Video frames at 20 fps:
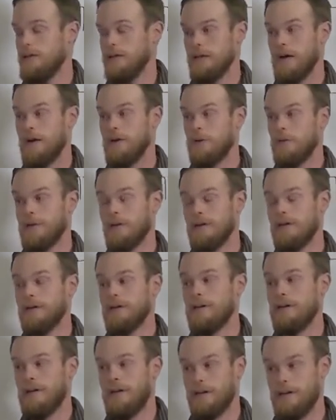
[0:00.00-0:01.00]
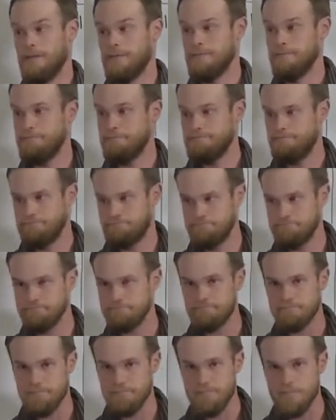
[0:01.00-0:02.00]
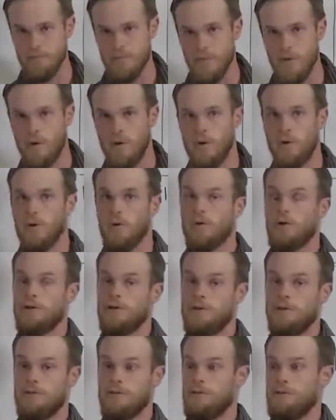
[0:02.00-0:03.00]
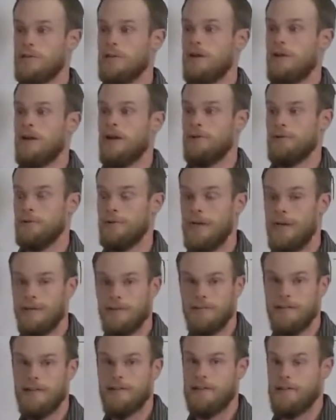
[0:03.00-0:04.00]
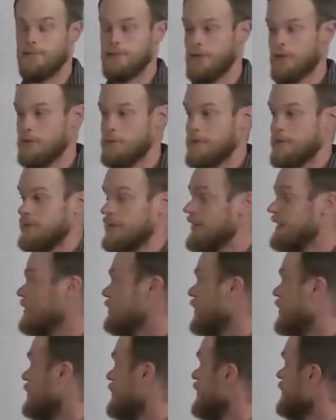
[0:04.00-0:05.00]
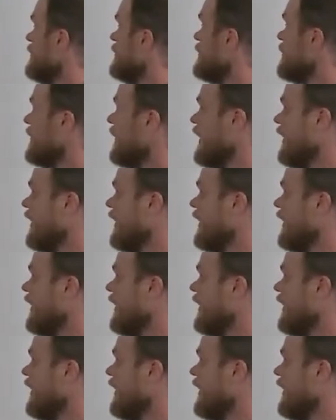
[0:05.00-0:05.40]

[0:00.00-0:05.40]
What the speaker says: Yahweh Echad. Or you'll hear Adonai a lot, I'll talk about that in a moment.